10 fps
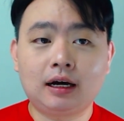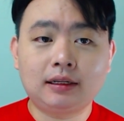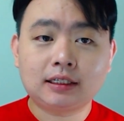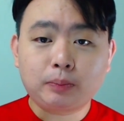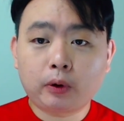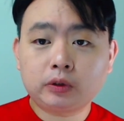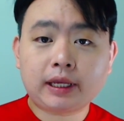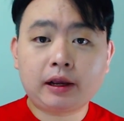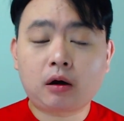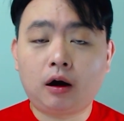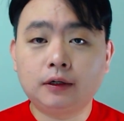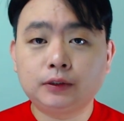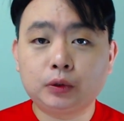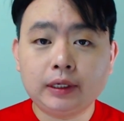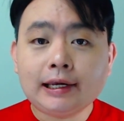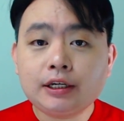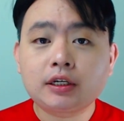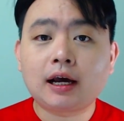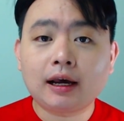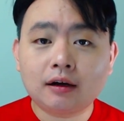There's pros and cons to each
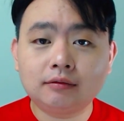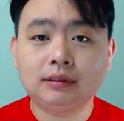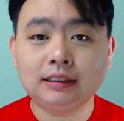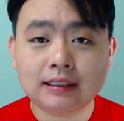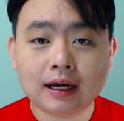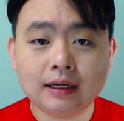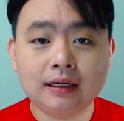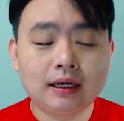kind of design.